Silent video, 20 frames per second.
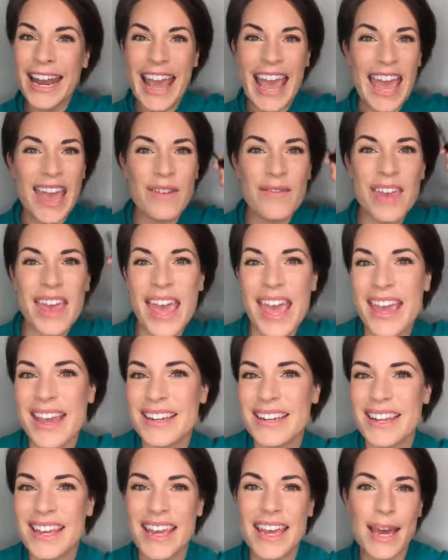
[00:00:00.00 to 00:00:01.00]

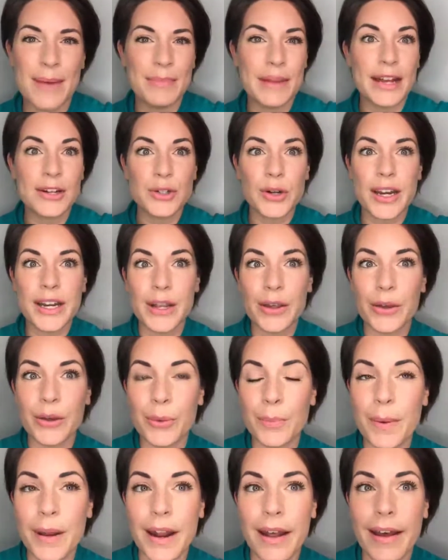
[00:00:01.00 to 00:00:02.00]
heavy-handing it. I'm not trying to
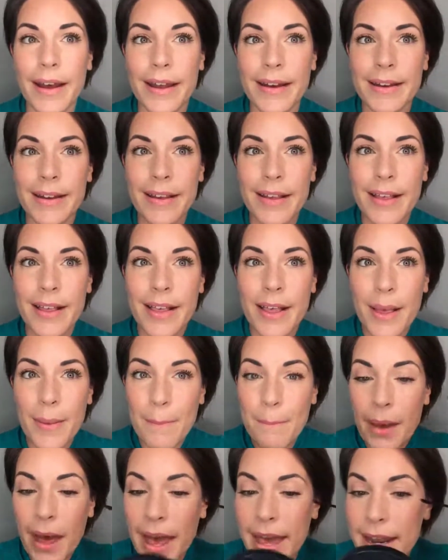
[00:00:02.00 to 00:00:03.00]
goop it on,
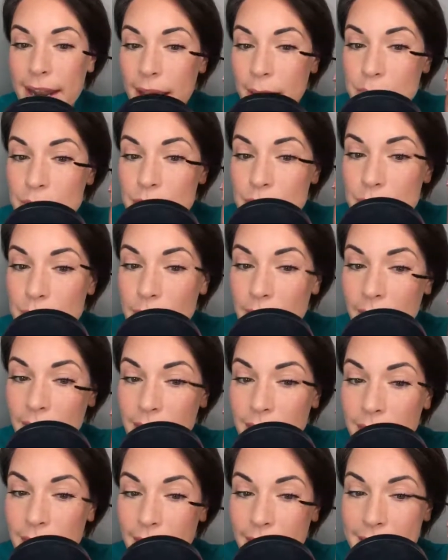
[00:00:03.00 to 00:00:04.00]
but I'm just doing
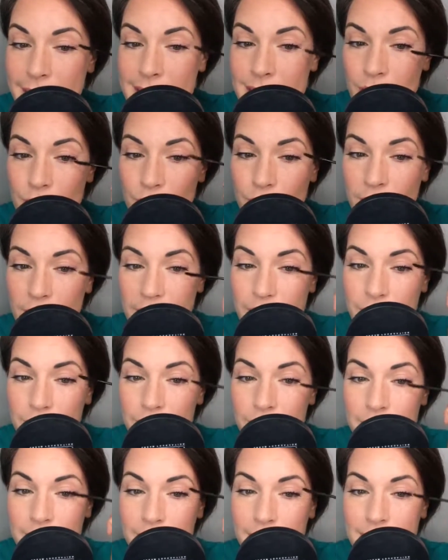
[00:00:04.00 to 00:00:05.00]
light
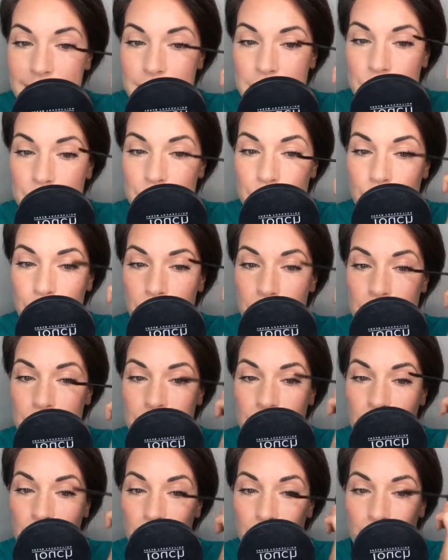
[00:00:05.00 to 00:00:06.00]
feather, light strokes,
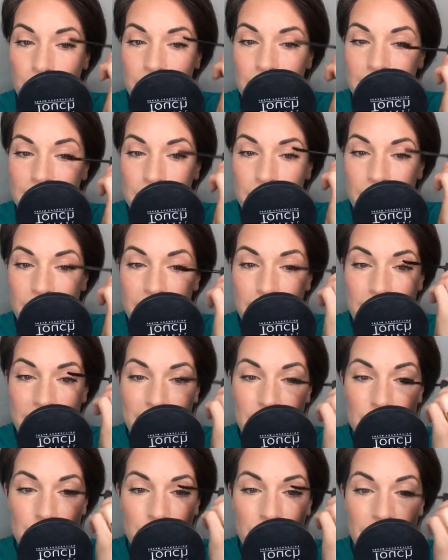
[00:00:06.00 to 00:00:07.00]
really trying to
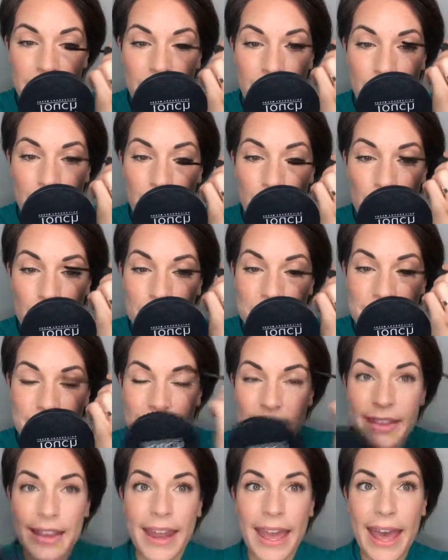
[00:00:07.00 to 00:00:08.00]
make sure that I'm focusing
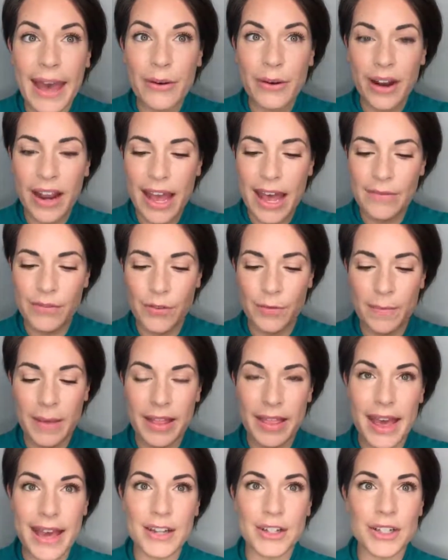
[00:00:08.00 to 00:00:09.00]
on that outer half of
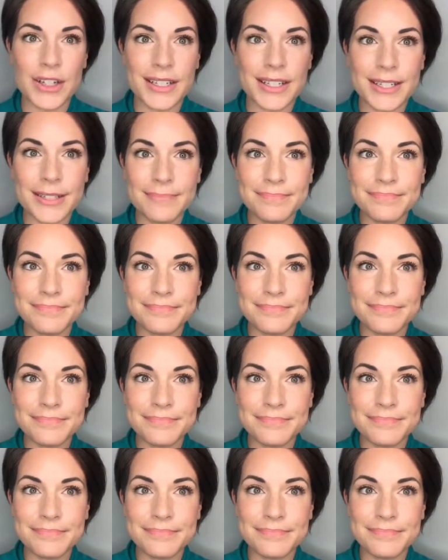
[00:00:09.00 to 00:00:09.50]
my lashes.